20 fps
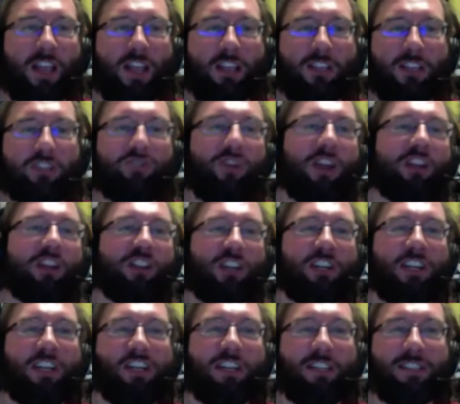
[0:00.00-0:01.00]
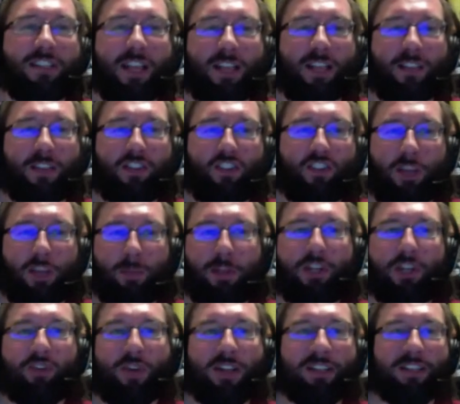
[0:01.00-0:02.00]
strange ideas and the GM
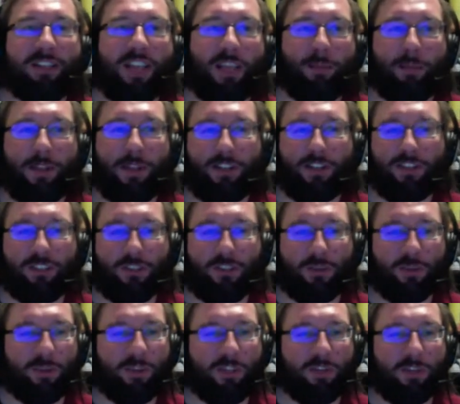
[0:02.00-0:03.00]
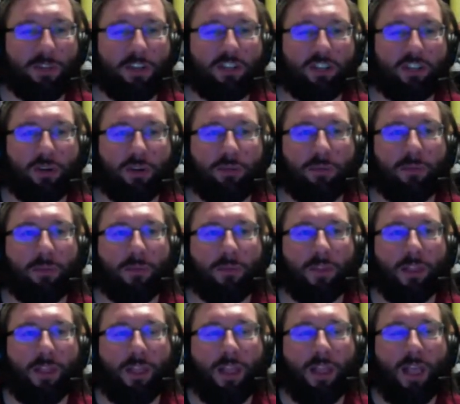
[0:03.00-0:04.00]
integrates them into the adventure.
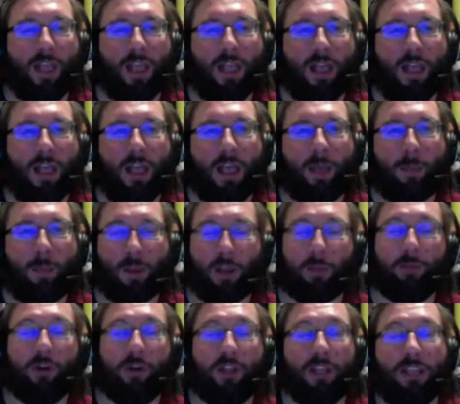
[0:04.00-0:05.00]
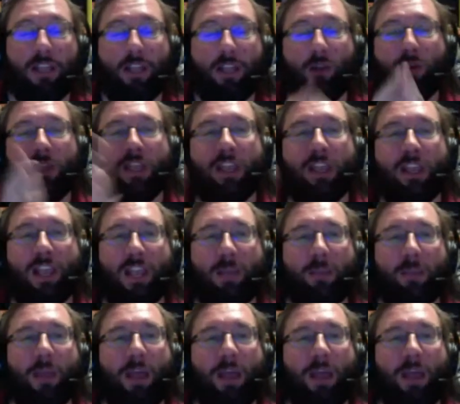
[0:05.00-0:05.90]
Like I'm running a Yellow King game